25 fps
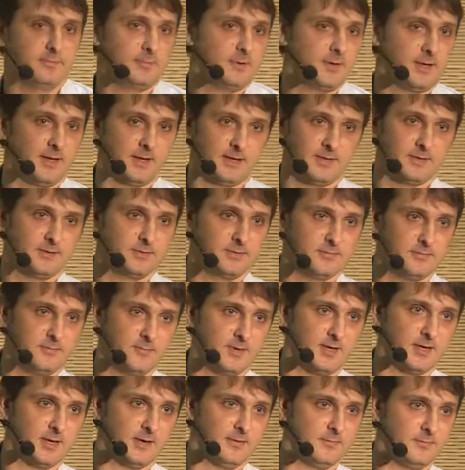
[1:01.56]
like
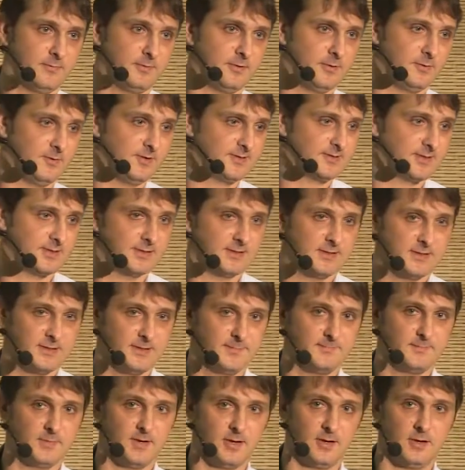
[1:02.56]
we have
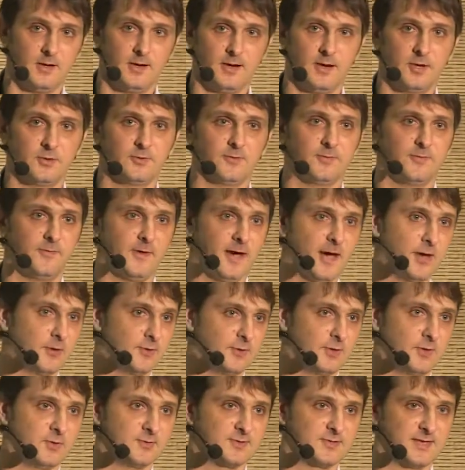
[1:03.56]
recently a lot of
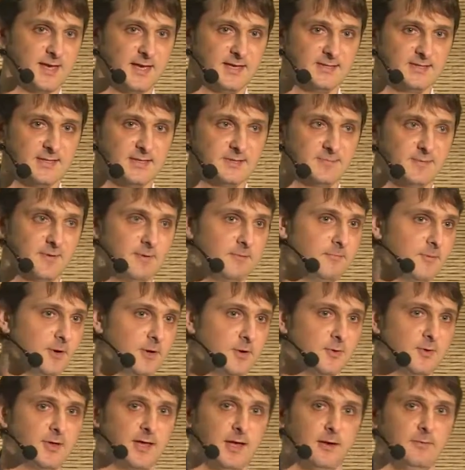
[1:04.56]
IoT use cases where
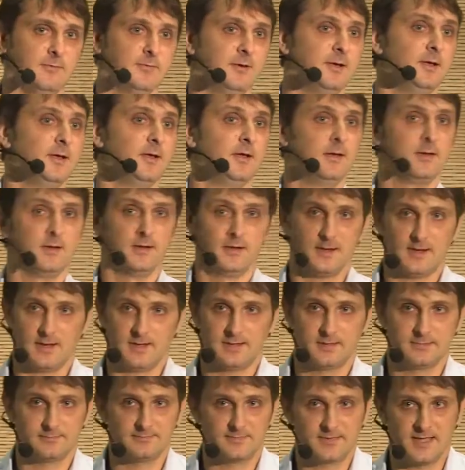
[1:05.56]
you have
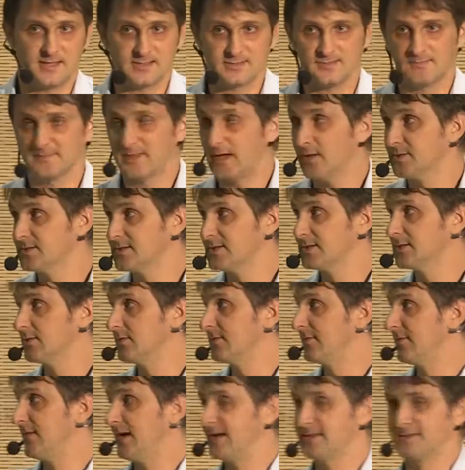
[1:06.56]
like tens of thousands of
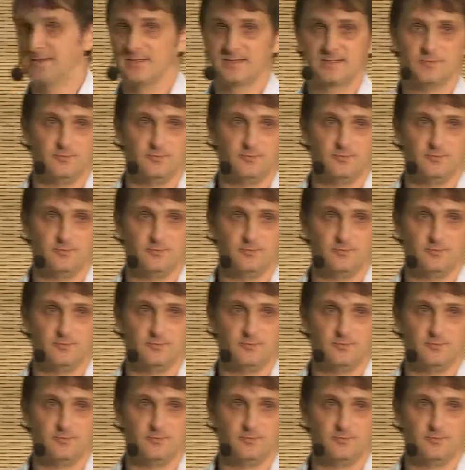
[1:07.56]
devices